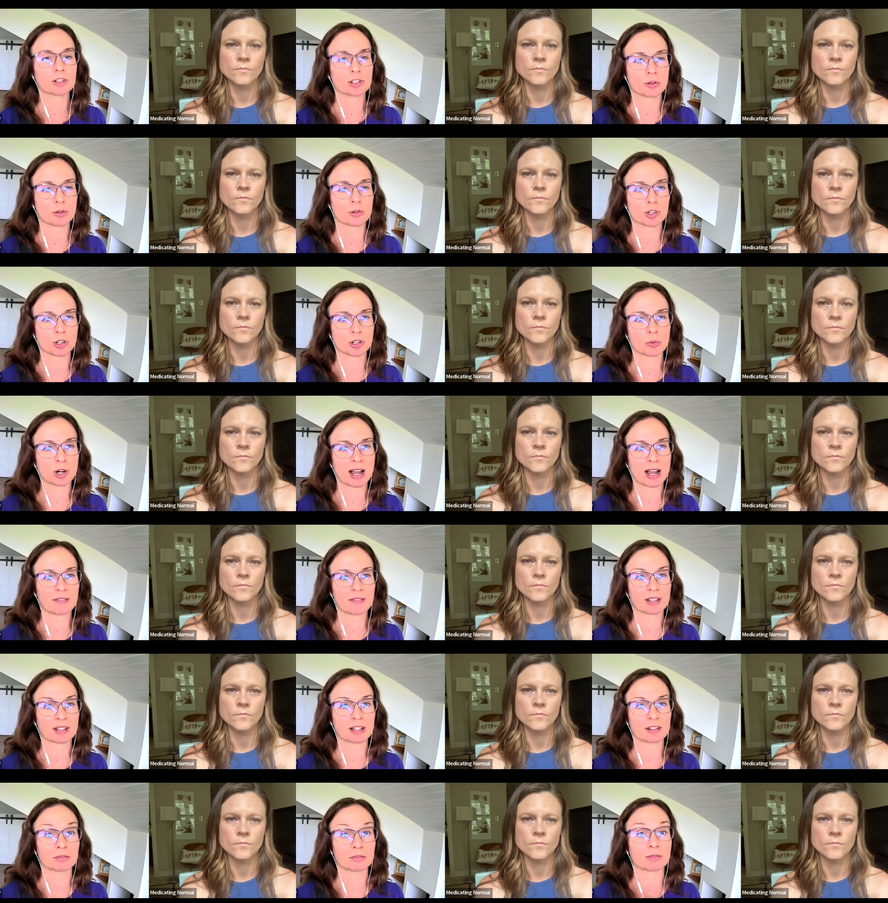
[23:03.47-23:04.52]
Speaker 1: so sure we're
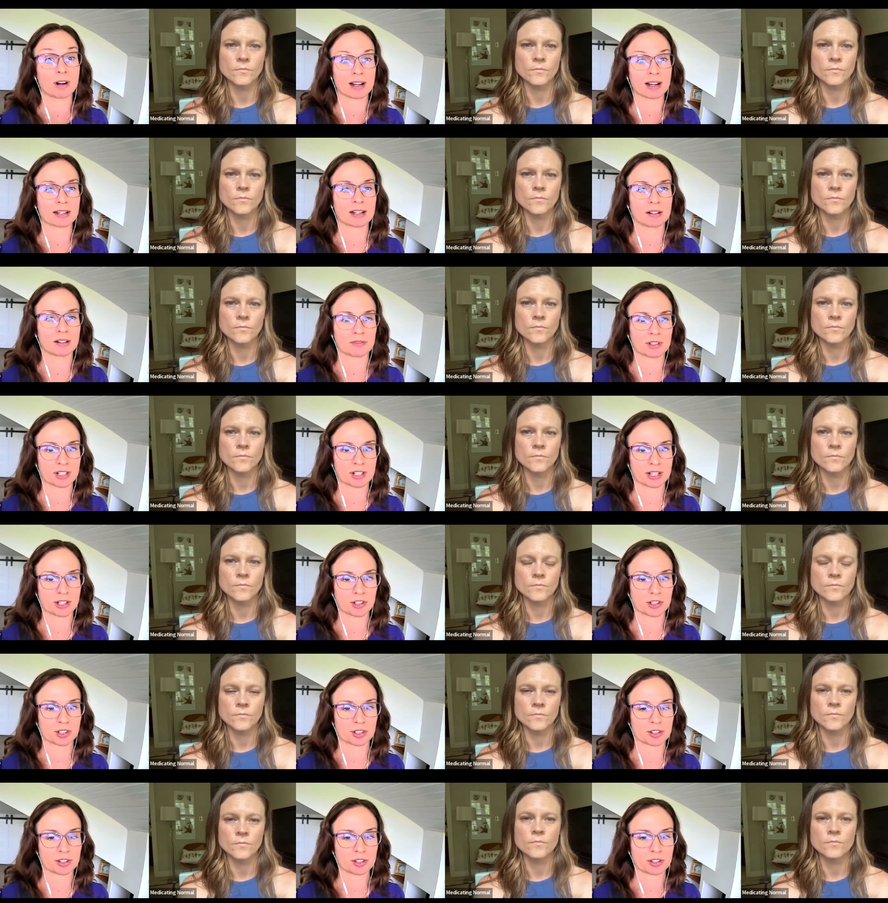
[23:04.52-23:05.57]
having the right
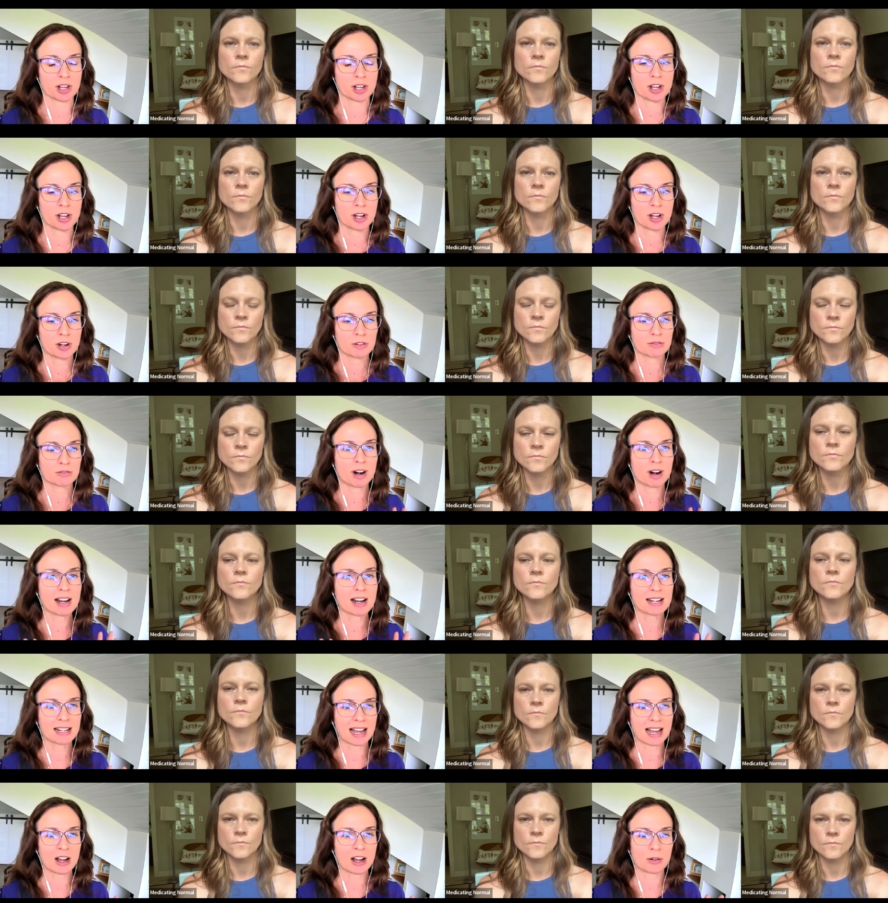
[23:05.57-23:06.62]
conversations. Right
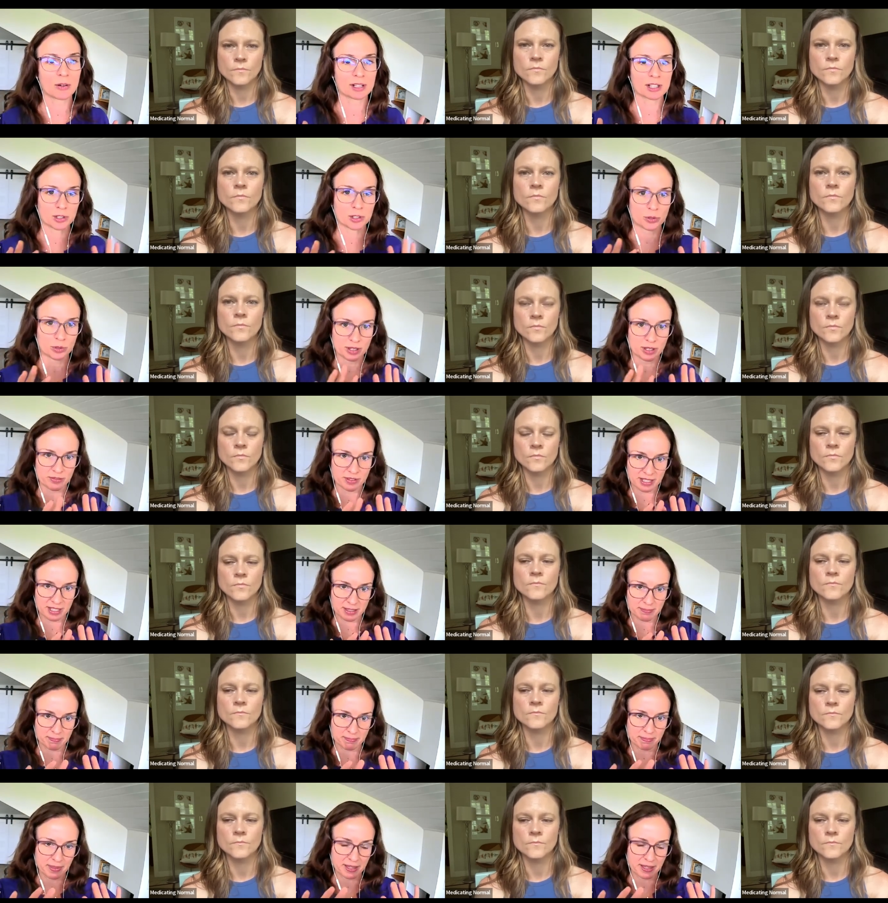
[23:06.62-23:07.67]
now, it's sort of this
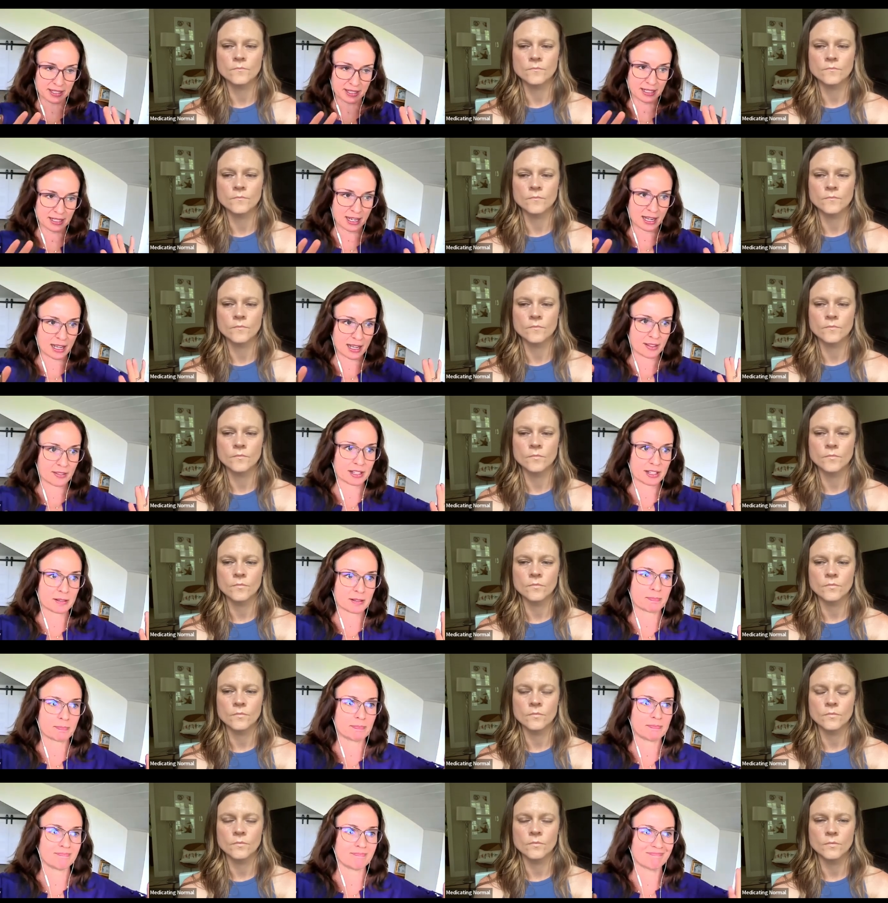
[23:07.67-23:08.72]
this this
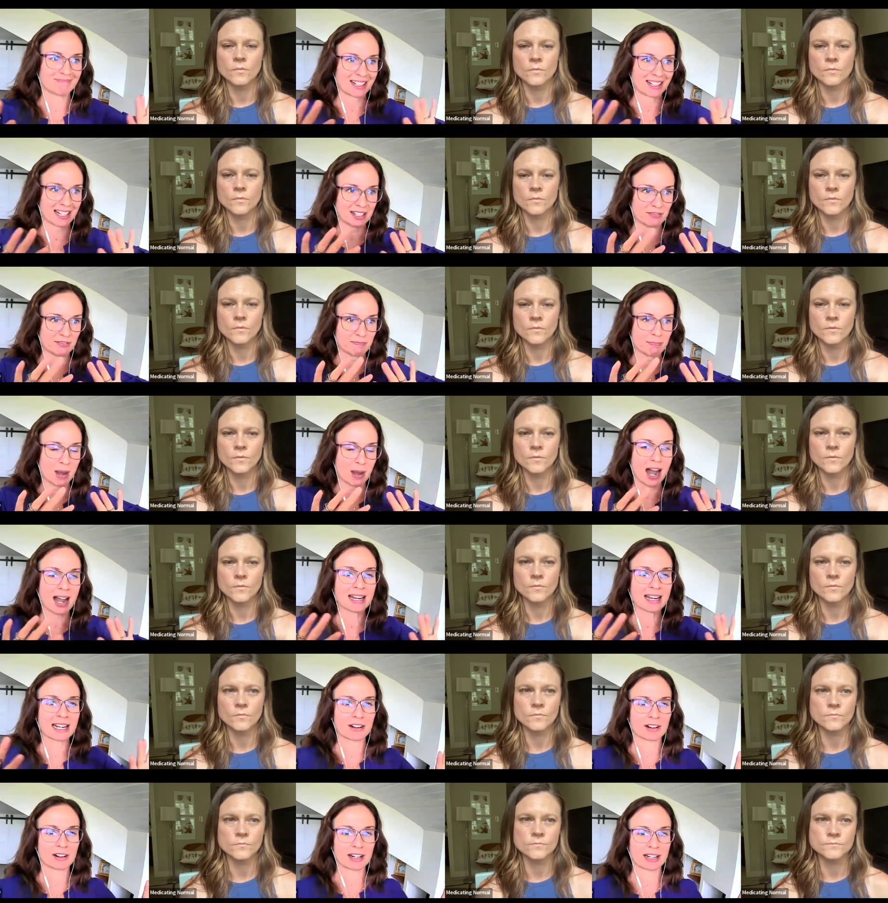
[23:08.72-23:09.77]
kind of
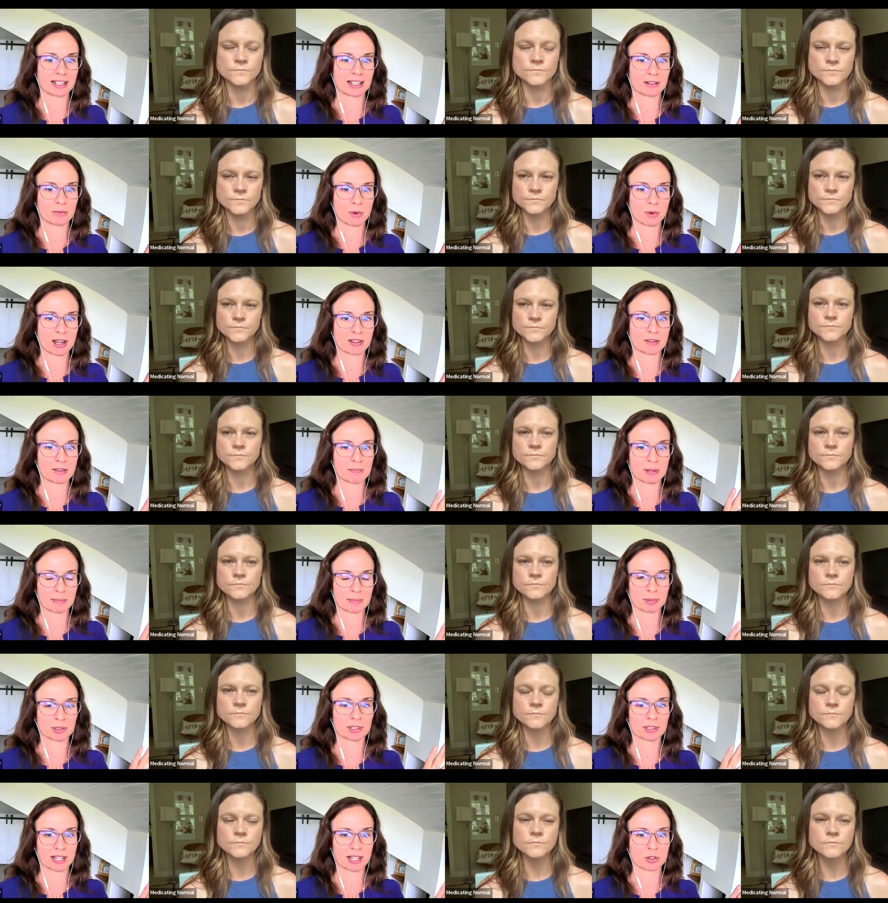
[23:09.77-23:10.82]
binary way that people
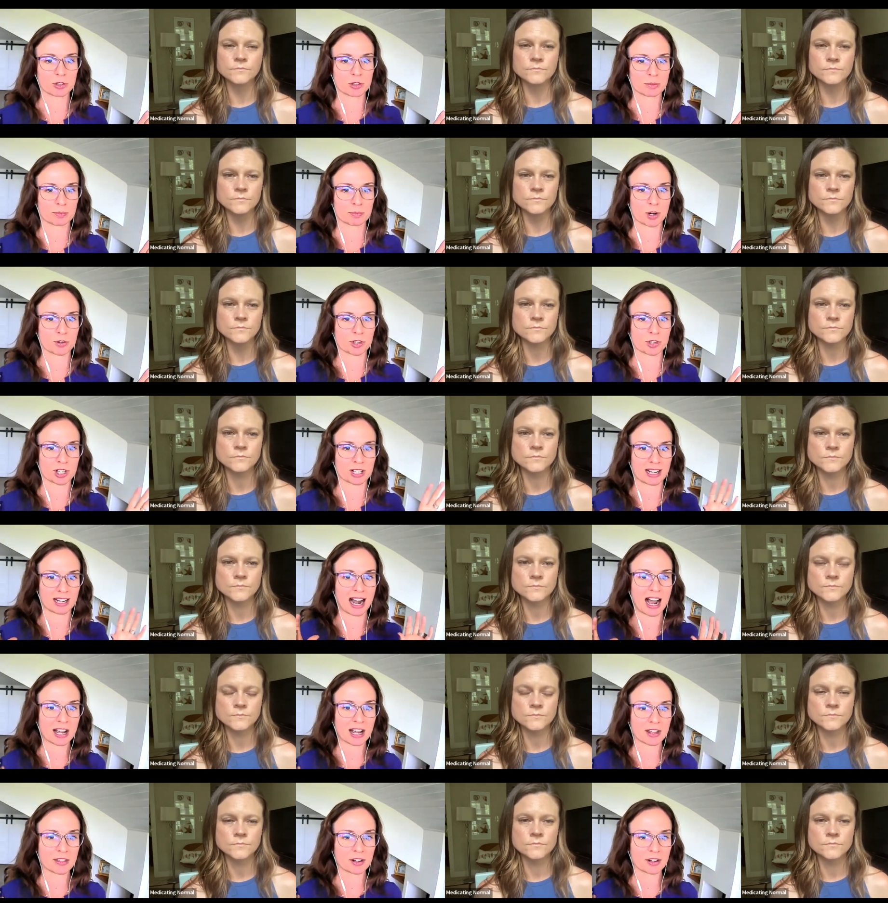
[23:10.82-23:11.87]
tend to approach it.
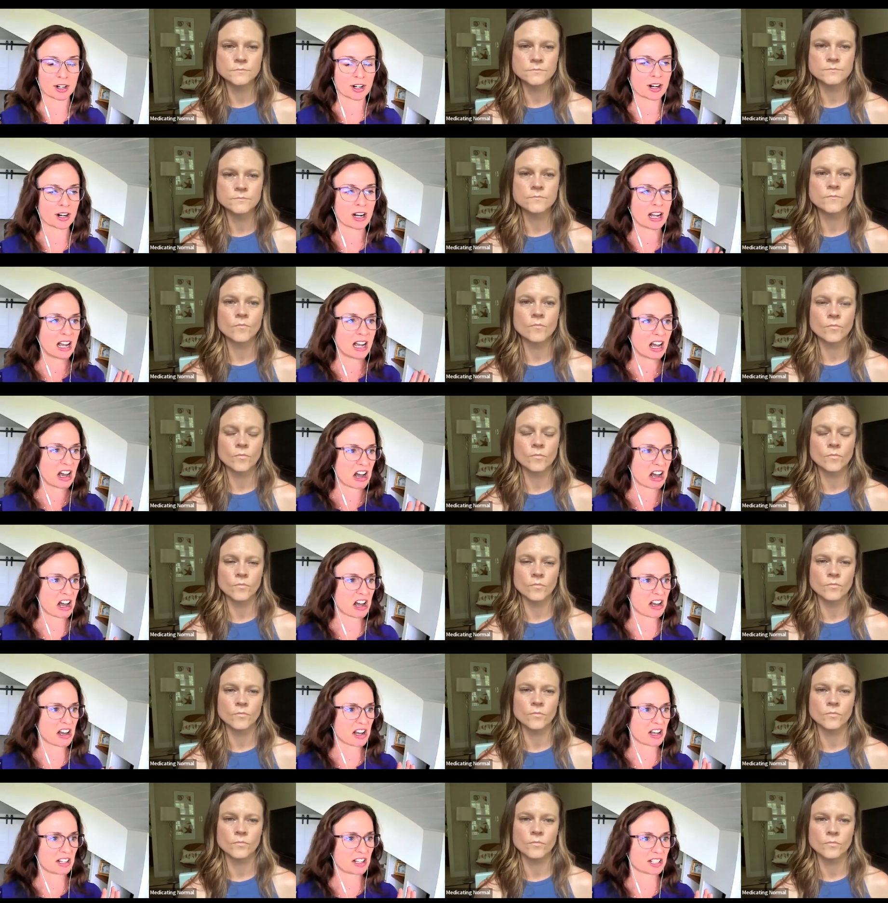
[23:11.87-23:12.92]
Either
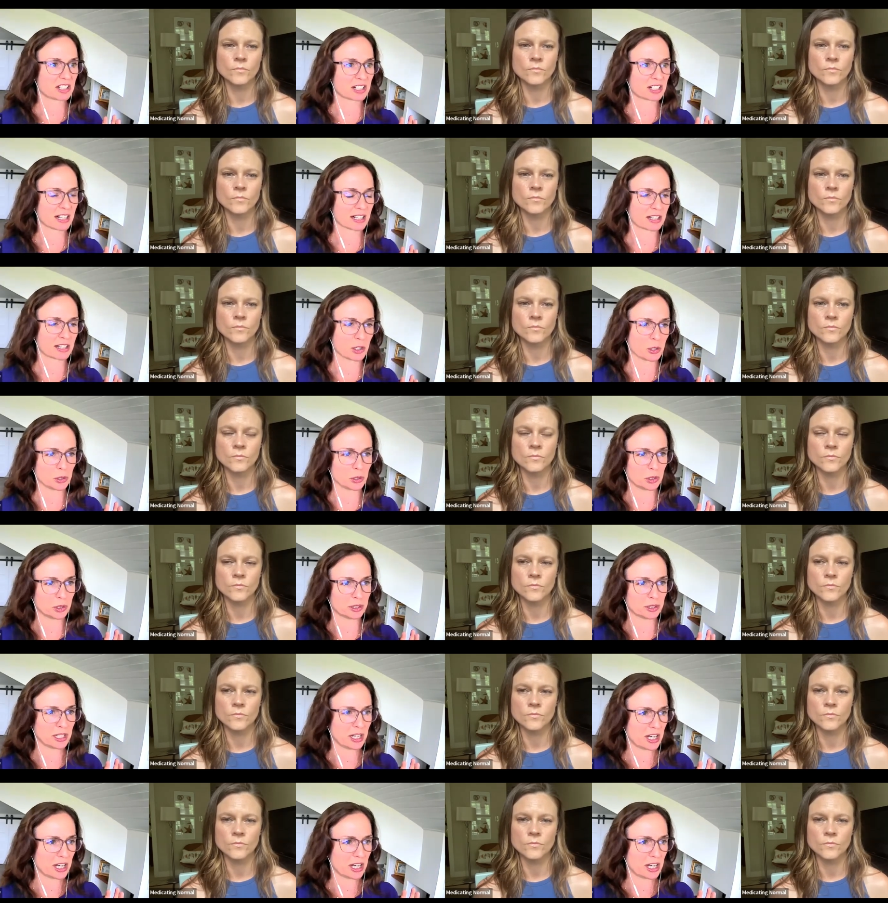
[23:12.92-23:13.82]
ah, it's like the old